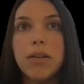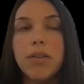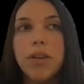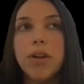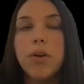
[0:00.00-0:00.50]

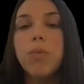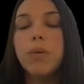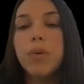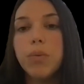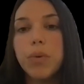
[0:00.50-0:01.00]
we
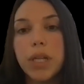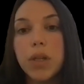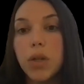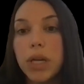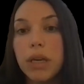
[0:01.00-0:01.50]
were really
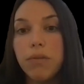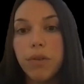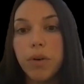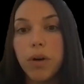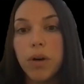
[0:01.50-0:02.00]
looking
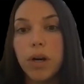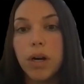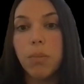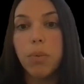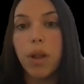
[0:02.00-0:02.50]
for
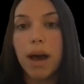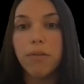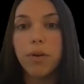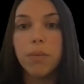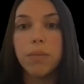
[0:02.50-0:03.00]
a
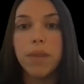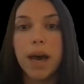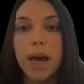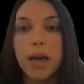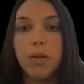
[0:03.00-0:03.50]
platform
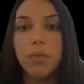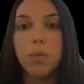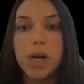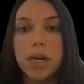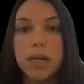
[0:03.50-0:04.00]
that
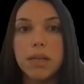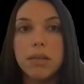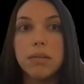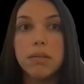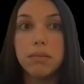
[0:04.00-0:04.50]

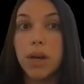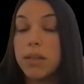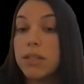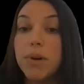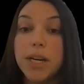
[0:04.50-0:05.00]
was
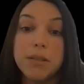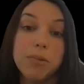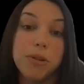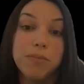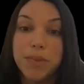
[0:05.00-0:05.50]

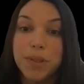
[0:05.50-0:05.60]
customizable.